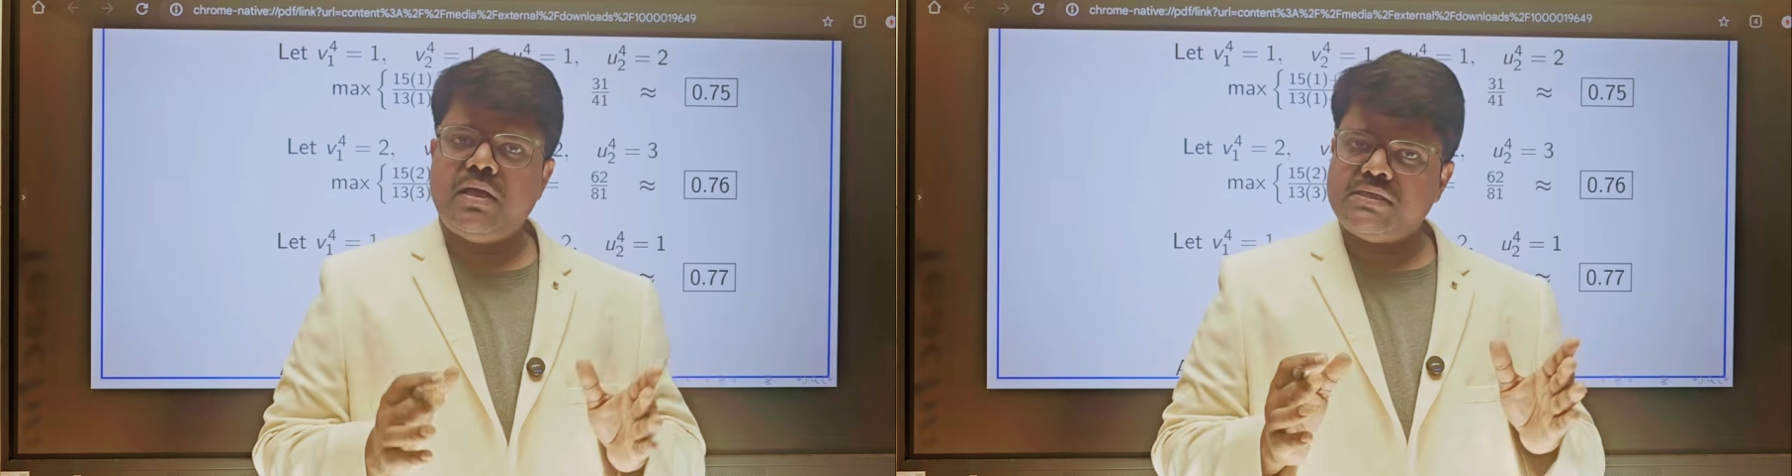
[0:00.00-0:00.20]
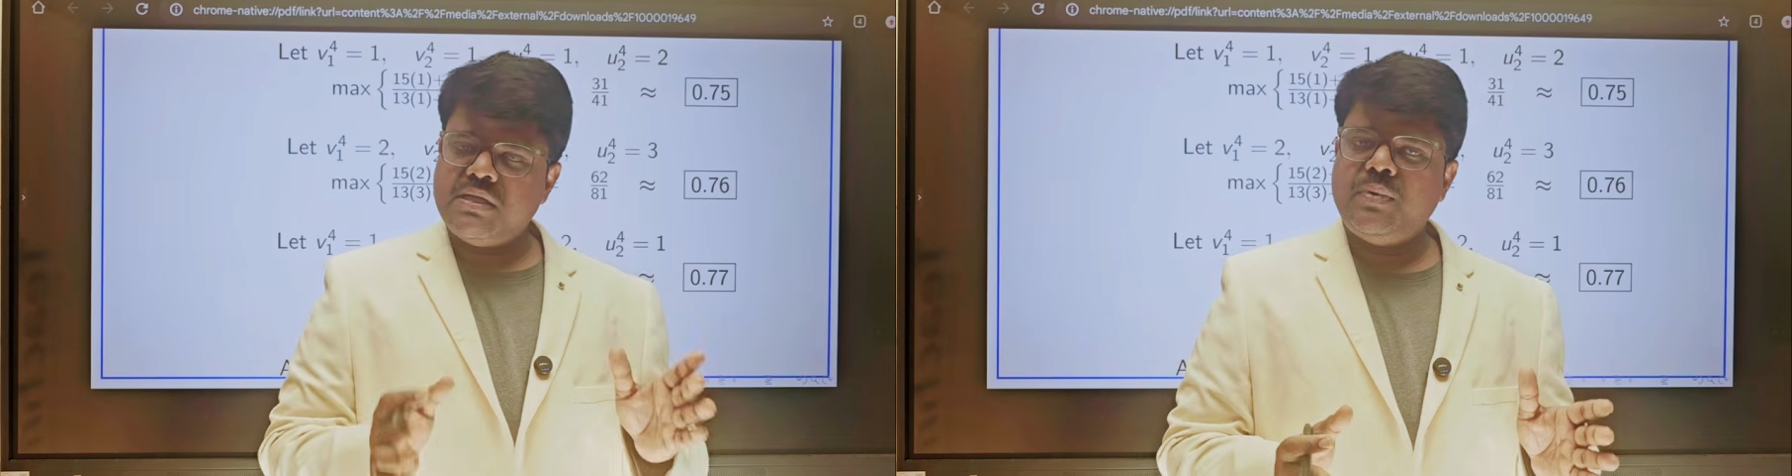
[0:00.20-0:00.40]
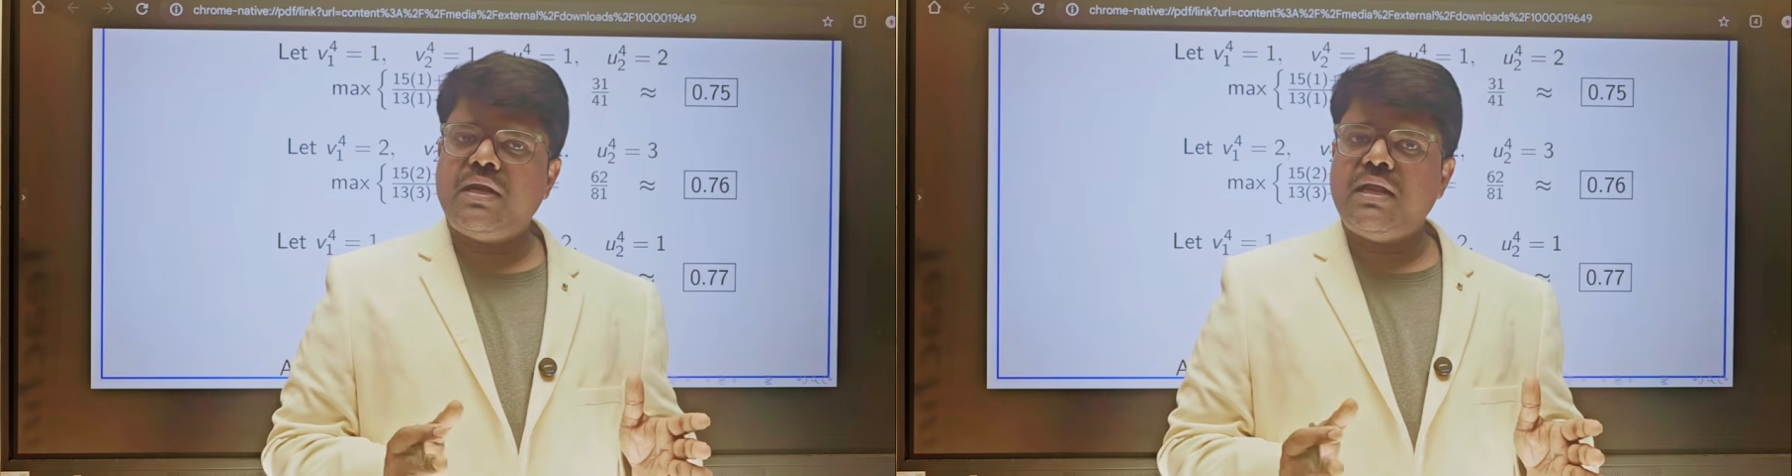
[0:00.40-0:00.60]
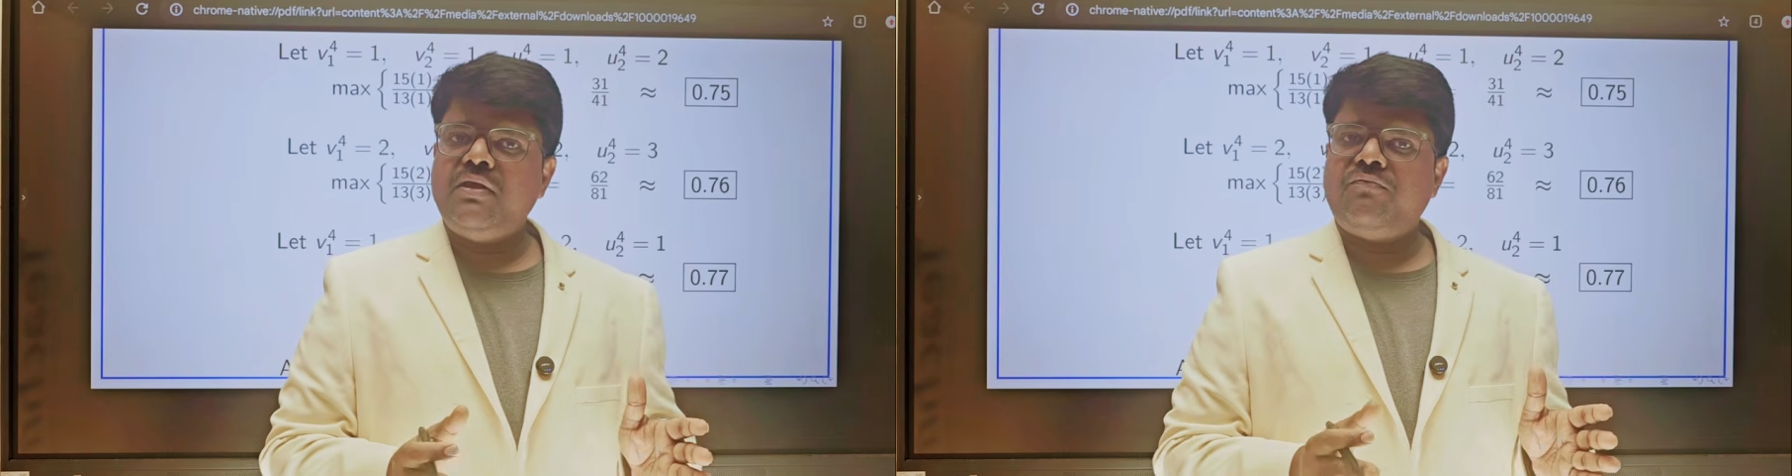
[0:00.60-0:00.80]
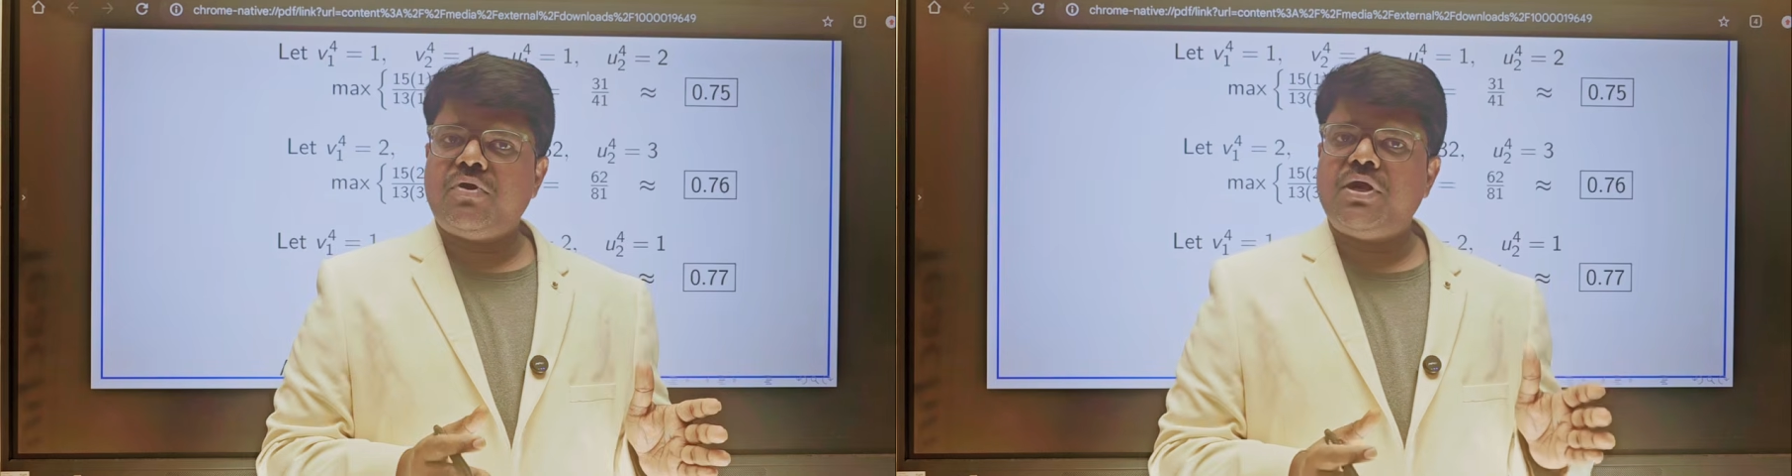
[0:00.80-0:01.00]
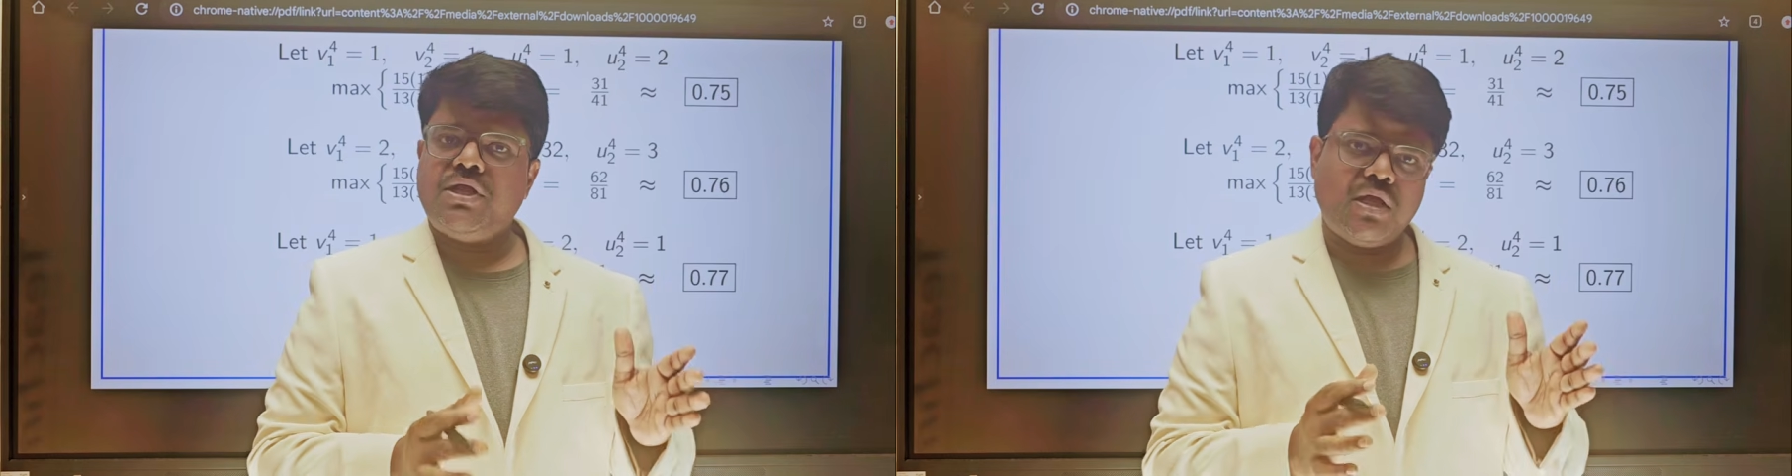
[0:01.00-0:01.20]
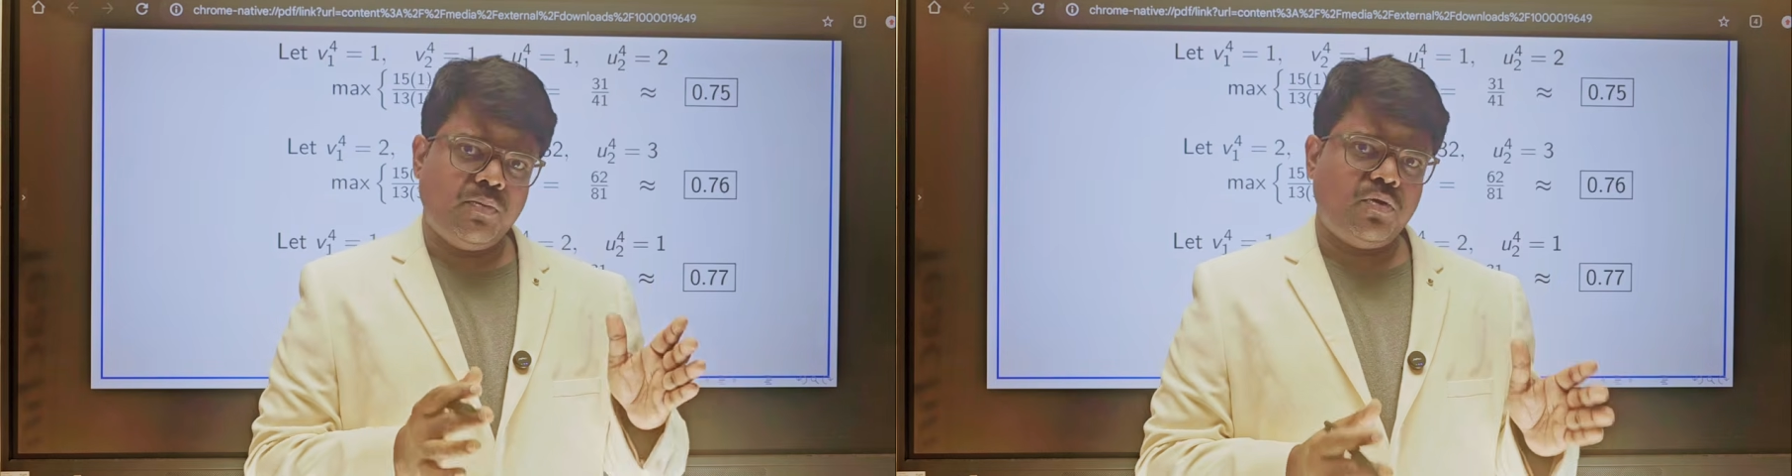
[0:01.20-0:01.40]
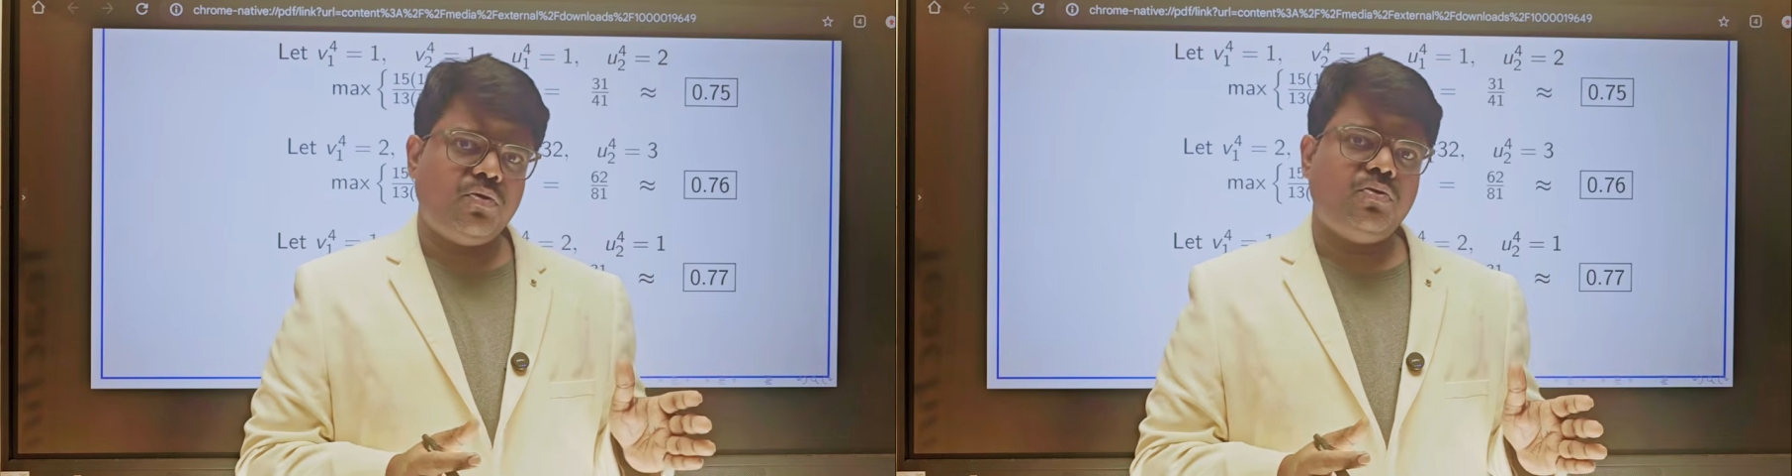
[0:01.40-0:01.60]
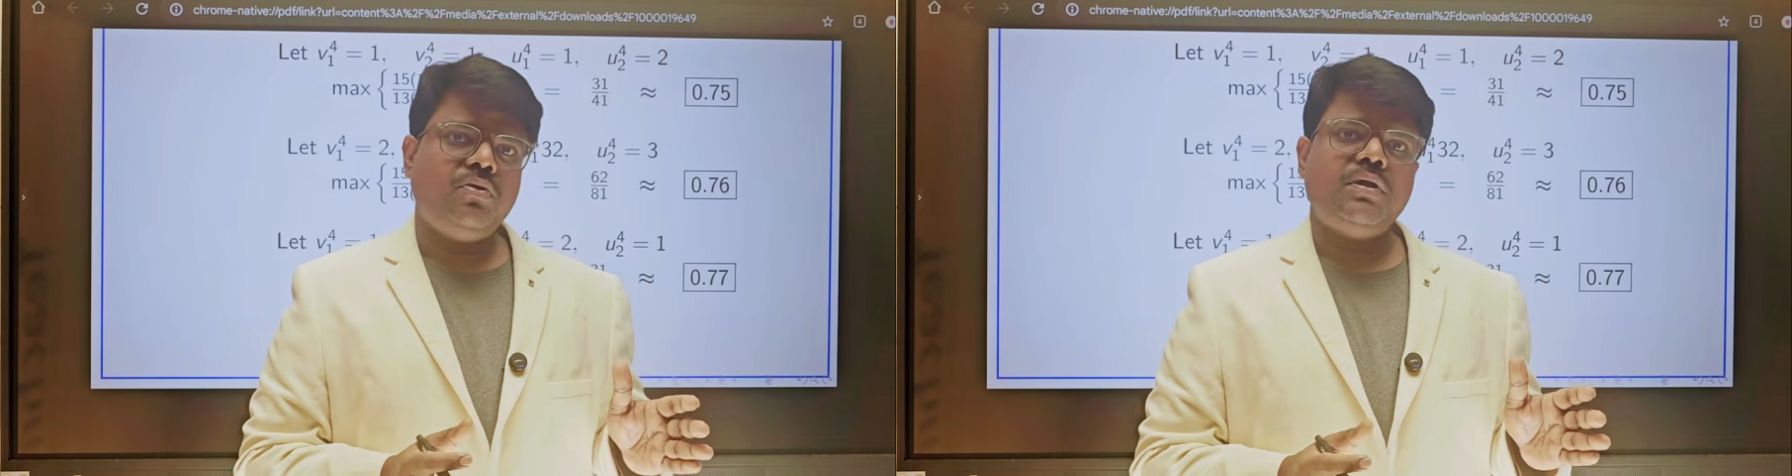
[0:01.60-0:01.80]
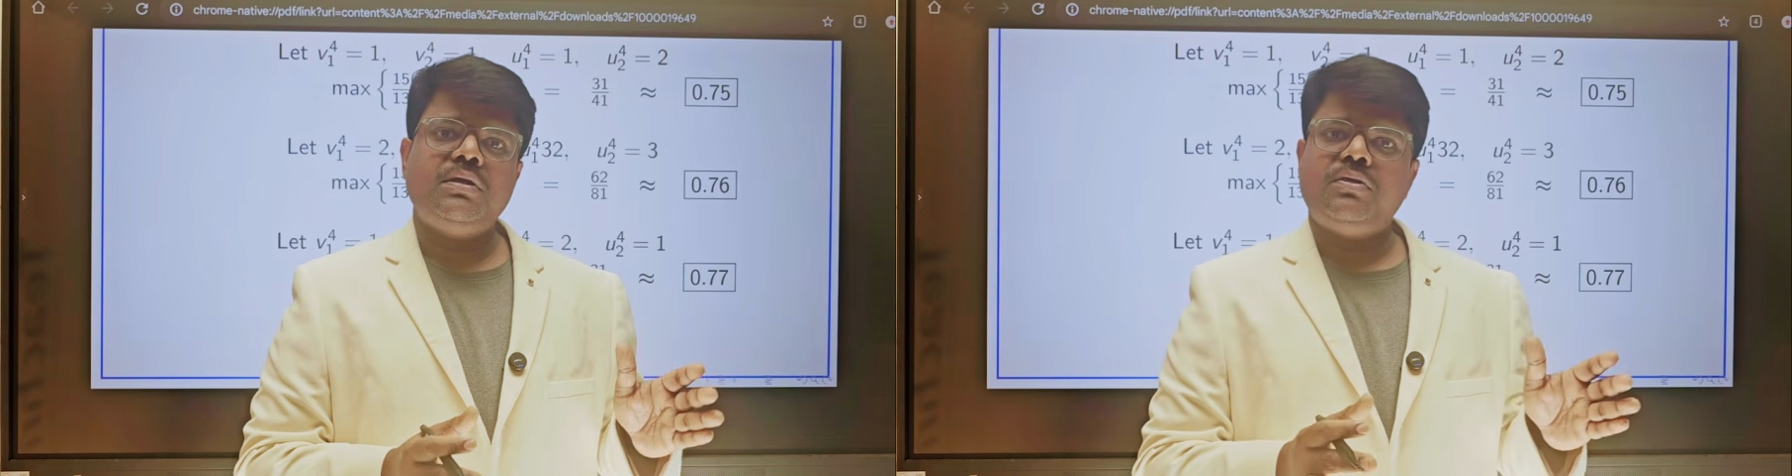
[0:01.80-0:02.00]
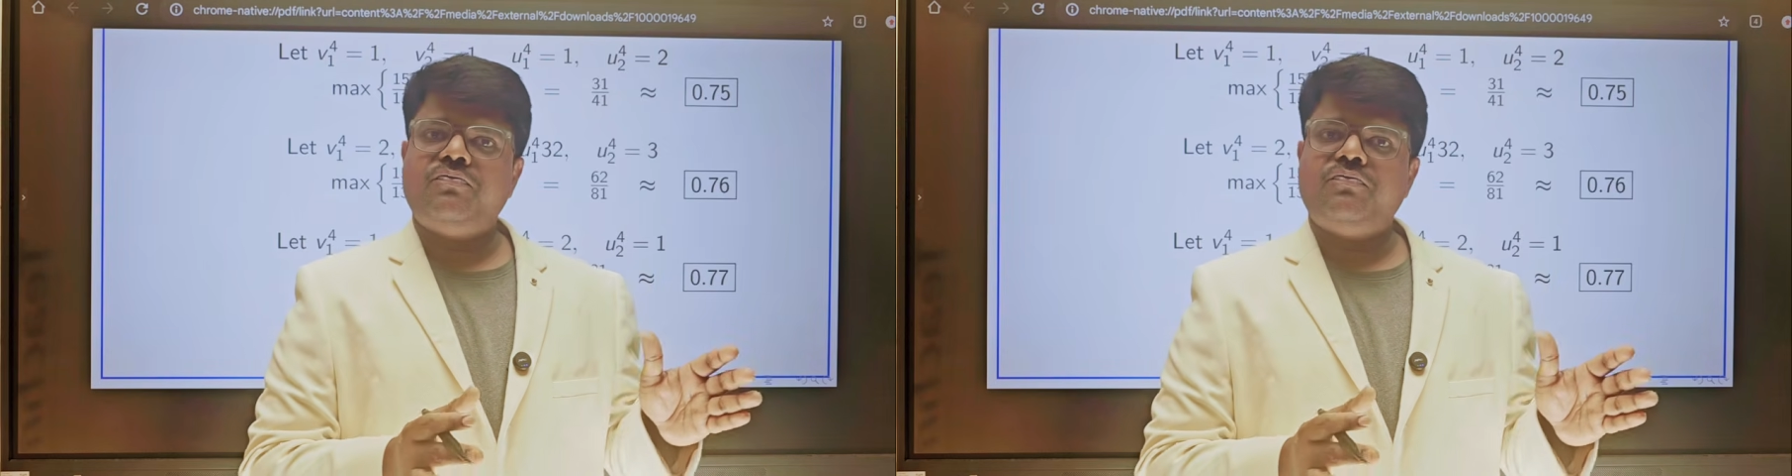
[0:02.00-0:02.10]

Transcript: Similarly for DMU2,